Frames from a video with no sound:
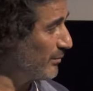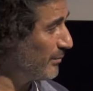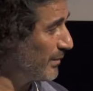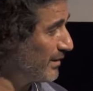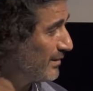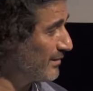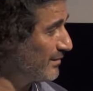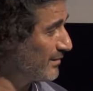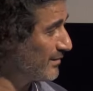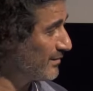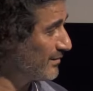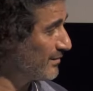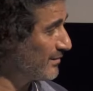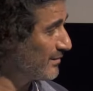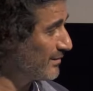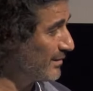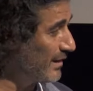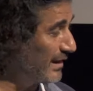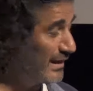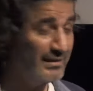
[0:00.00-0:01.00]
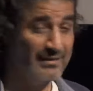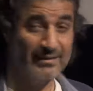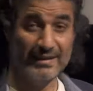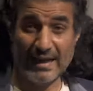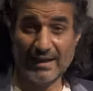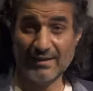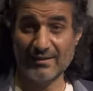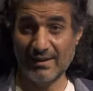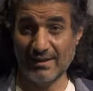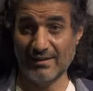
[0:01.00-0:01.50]
think more
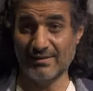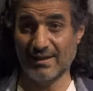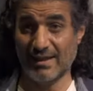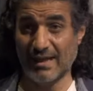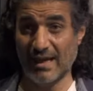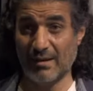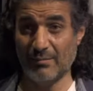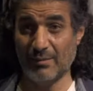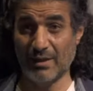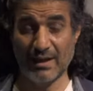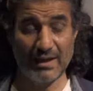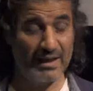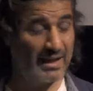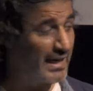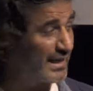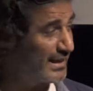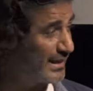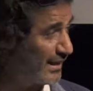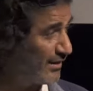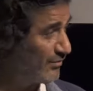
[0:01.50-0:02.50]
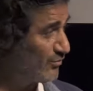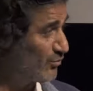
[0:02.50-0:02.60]
about that part of the world and